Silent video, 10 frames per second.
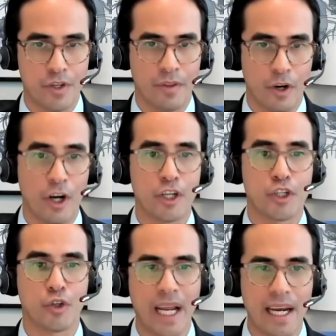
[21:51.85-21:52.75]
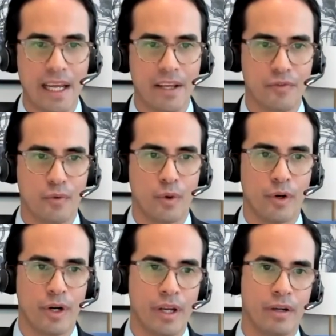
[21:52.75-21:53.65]
there are trainings
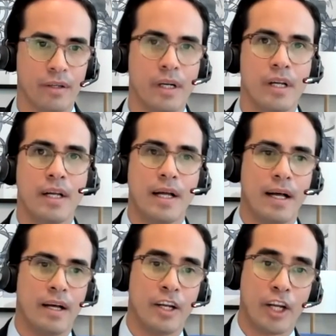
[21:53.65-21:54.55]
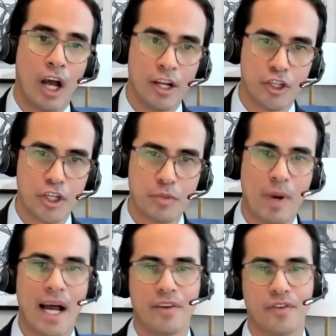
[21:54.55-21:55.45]
for, unconscious
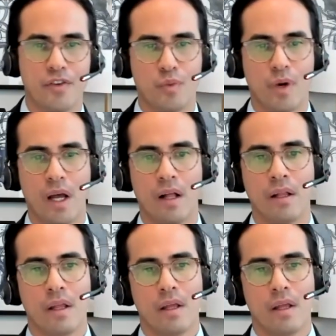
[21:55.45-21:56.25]
bias as well,